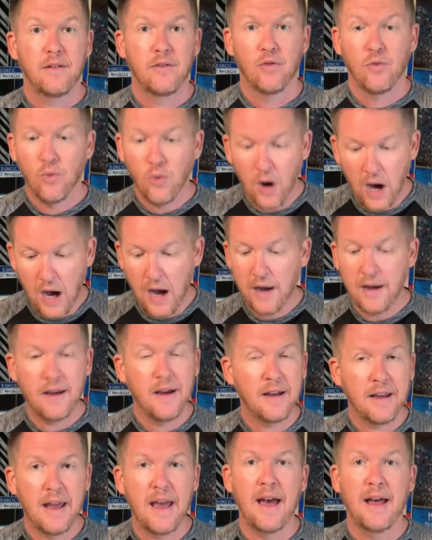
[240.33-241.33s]
Wrong
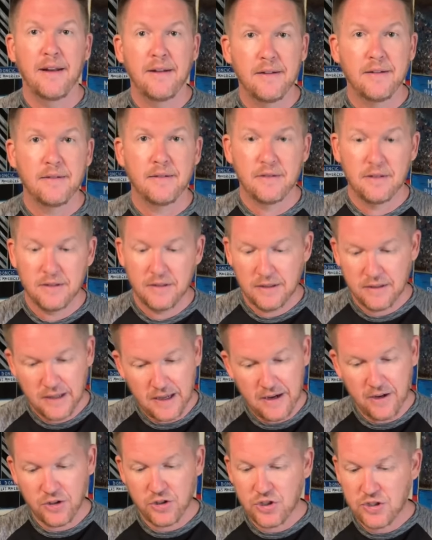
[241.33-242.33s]
again.
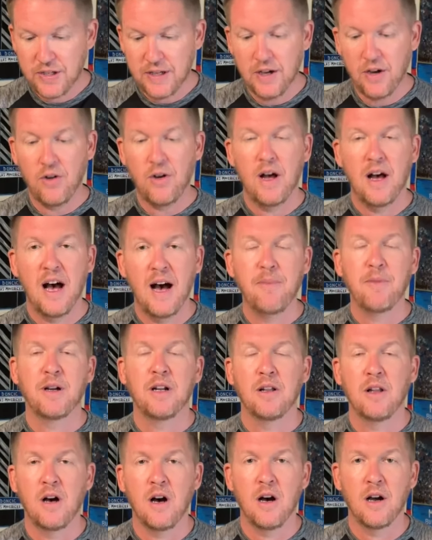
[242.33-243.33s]
They are still humming
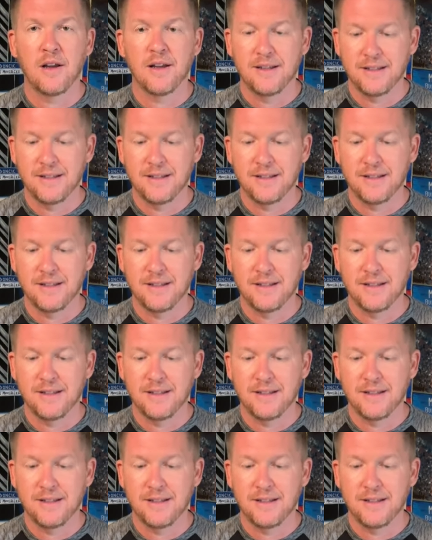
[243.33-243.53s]
along,